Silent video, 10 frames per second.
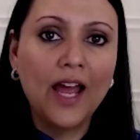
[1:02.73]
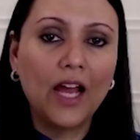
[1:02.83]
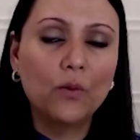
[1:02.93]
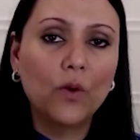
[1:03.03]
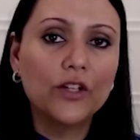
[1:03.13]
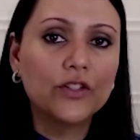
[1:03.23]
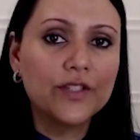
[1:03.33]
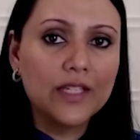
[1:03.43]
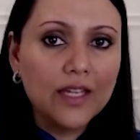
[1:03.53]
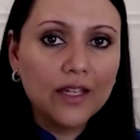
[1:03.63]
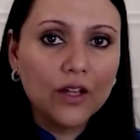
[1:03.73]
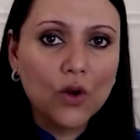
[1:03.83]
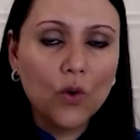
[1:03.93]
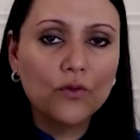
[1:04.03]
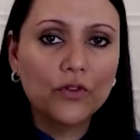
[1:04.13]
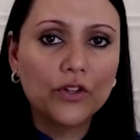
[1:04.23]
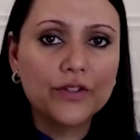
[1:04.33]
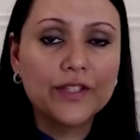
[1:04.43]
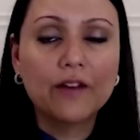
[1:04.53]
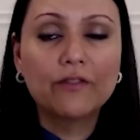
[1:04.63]
And what you're seeing over
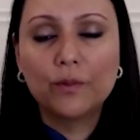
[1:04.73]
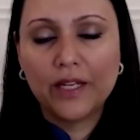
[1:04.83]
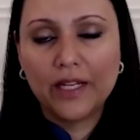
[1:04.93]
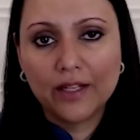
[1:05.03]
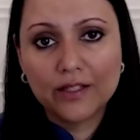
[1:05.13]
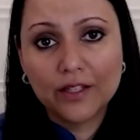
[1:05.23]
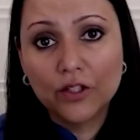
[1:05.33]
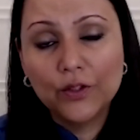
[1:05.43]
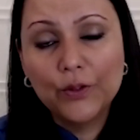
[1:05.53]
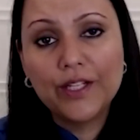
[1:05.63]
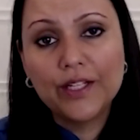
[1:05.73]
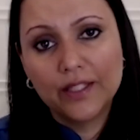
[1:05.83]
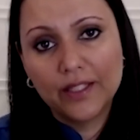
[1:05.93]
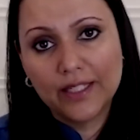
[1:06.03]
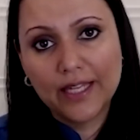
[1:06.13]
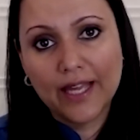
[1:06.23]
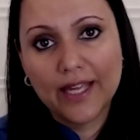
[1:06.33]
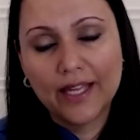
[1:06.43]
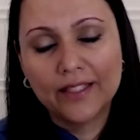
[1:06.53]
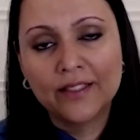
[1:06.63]
several meetings, including the
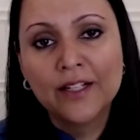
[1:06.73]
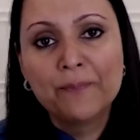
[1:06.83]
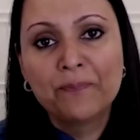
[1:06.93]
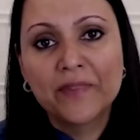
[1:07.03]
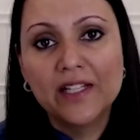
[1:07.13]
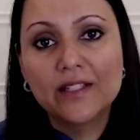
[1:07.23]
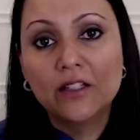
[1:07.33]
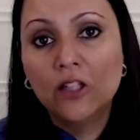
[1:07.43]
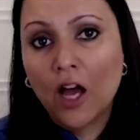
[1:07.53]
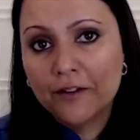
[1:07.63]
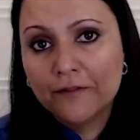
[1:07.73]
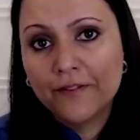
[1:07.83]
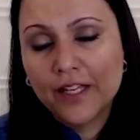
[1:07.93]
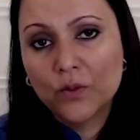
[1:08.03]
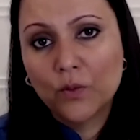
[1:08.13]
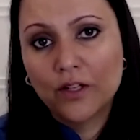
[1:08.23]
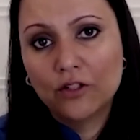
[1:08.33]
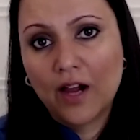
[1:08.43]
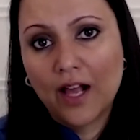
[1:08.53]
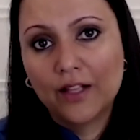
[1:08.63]
EAN, is a lot of phase one
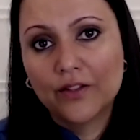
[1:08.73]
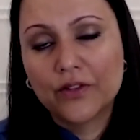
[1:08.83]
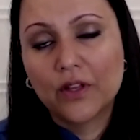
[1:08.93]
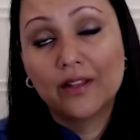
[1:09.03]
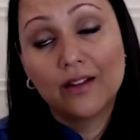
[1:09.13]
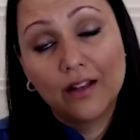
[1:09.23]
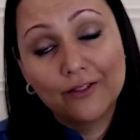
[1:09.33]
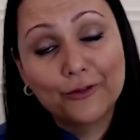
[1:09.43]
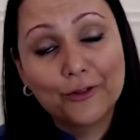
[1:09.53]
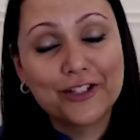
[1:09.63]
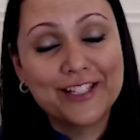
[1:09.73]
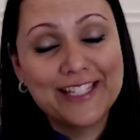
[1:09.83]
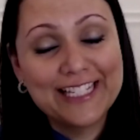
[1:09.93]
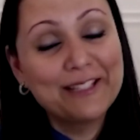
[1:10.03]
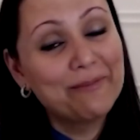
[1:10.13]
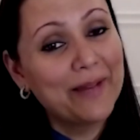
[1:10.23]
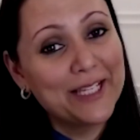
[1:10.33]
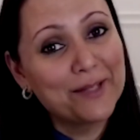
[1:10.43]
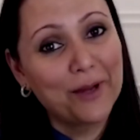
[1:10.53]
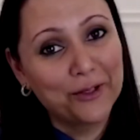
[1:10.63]
trials, unfortunately, still in
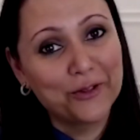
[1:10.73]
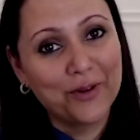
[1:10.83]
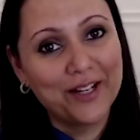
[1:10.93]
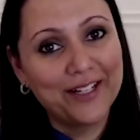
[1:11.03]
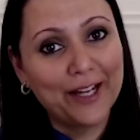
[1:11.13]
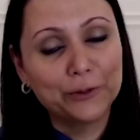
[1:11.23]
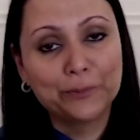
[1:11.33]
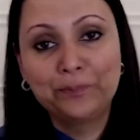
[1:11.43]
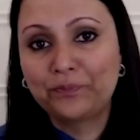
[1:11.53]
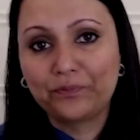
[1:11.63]
mice models right now